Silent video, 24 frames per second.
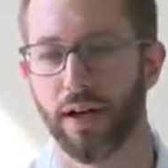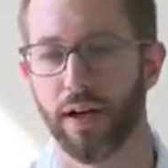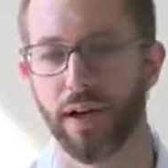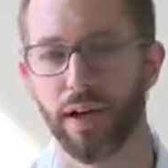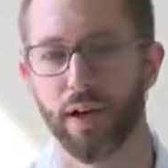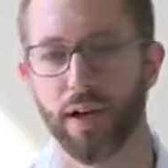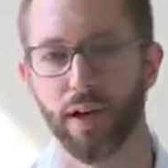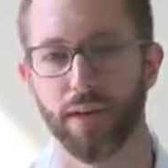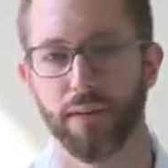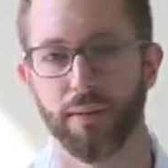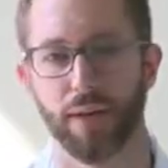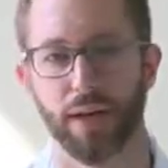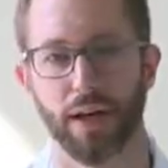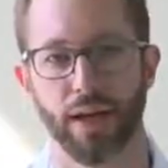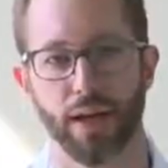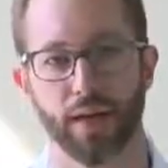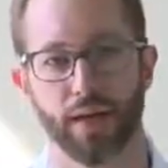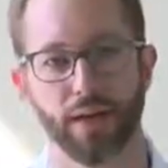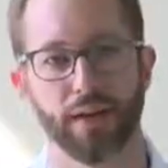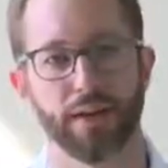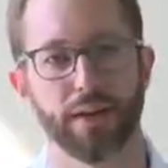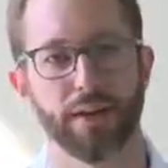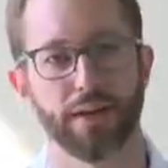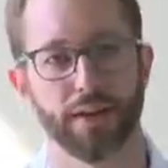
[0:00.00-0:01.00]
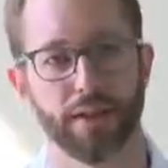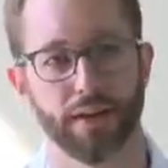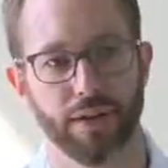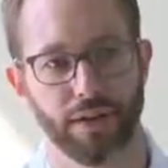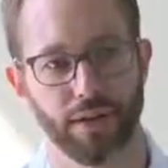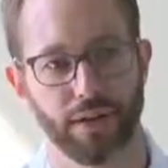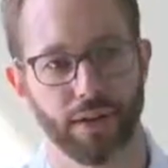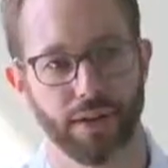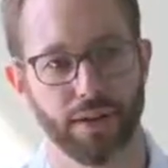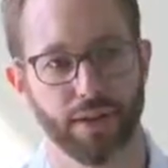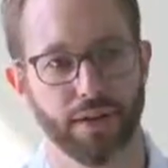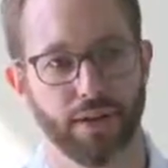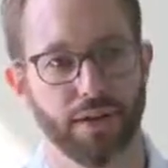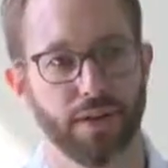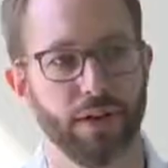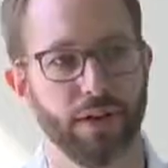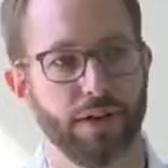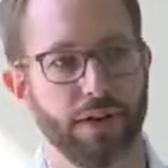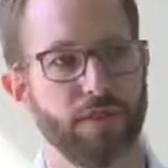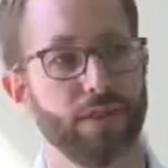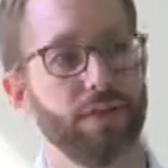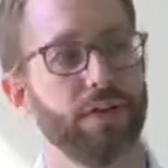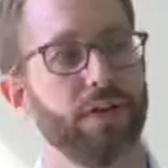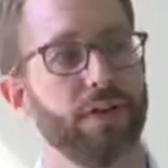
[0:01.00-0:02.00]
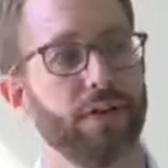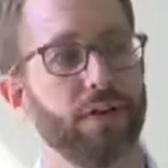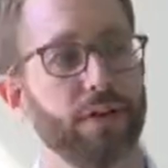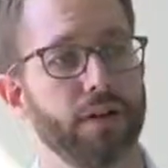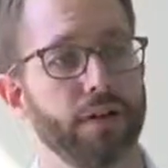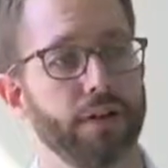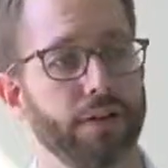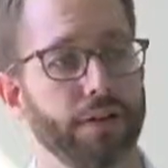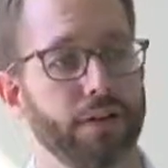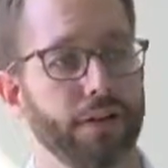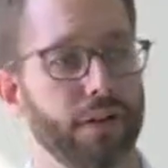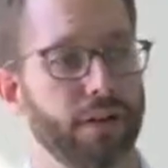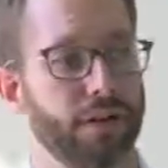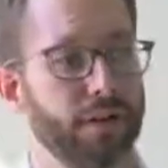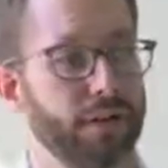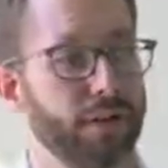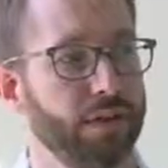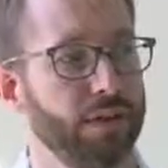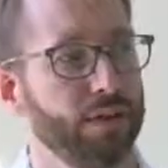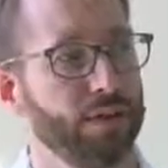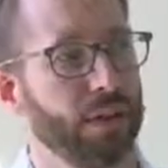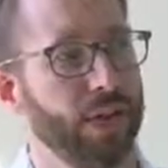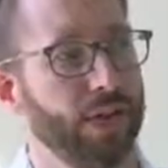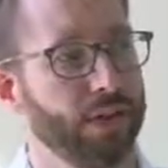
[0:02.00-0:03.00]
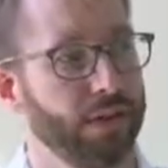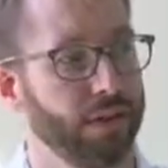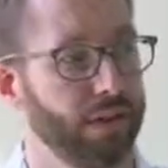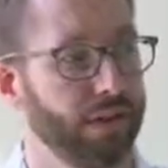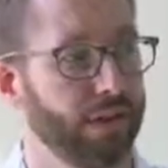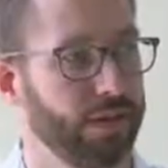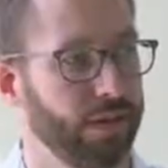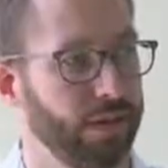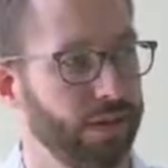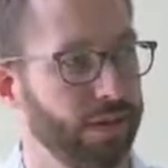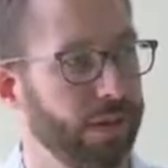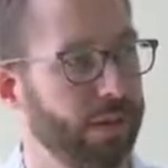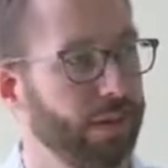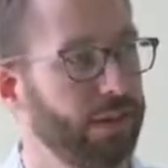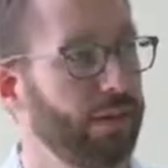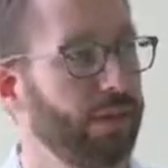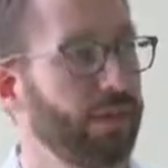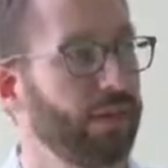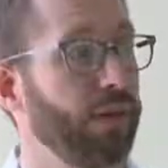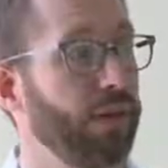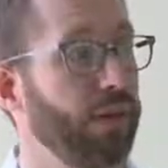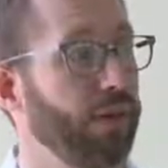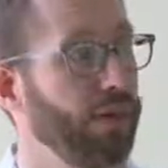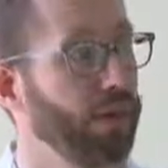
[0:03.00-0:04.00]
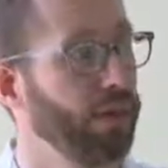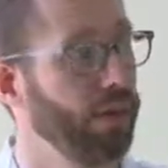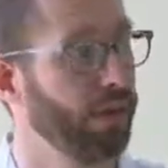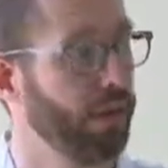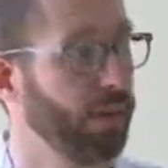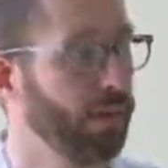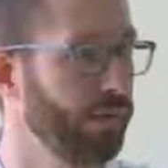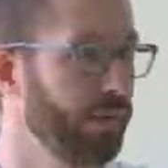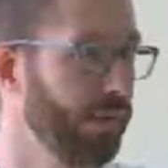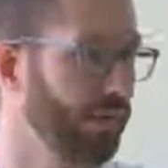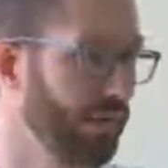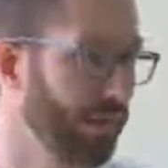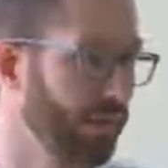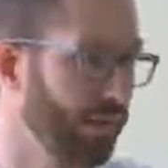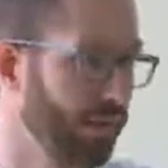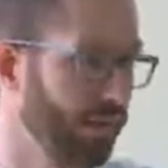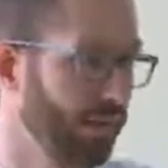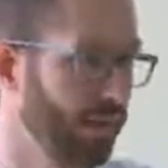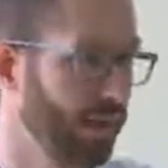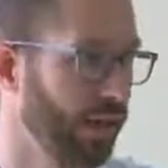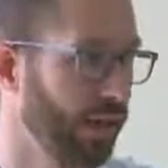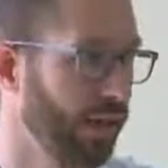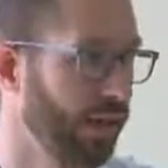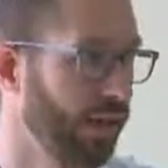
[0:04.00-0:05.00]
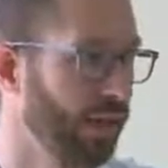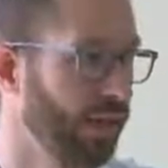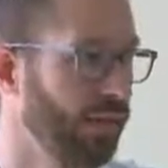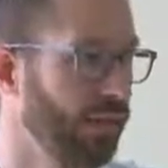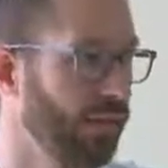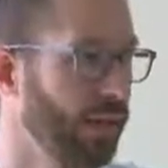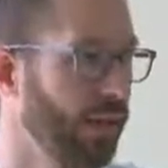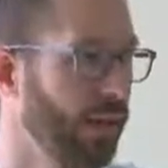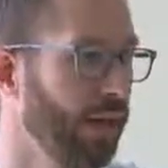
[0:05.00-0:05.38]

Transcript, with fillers: Um, and I'd like you, to, like you all, especially younger scholars, to imagine the situation where you've scraped a bunch of data,